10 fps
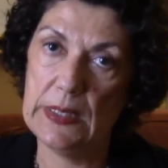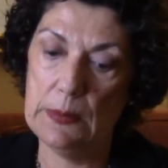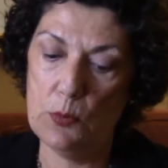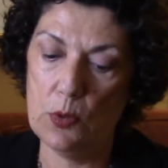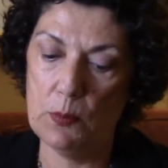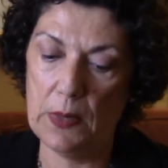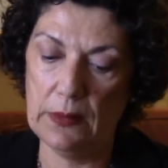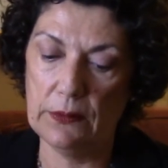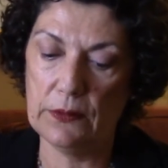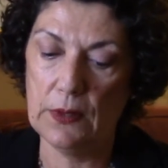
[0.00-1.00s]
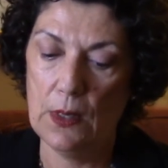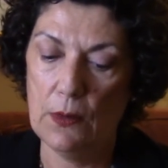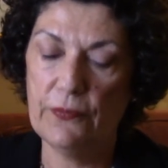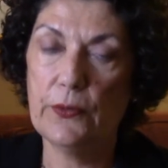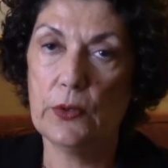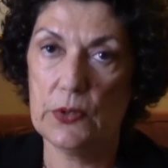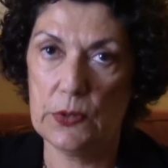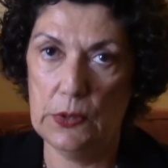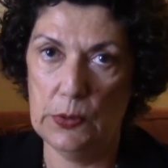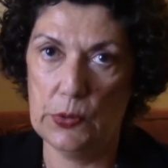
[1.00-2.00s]
many more months for a
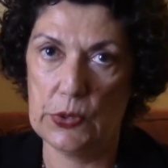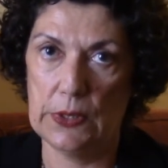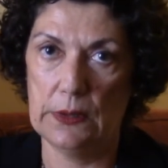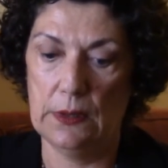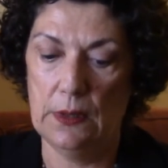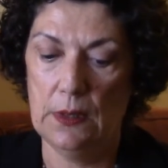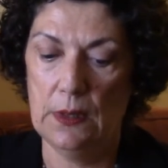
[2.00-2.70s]
solution.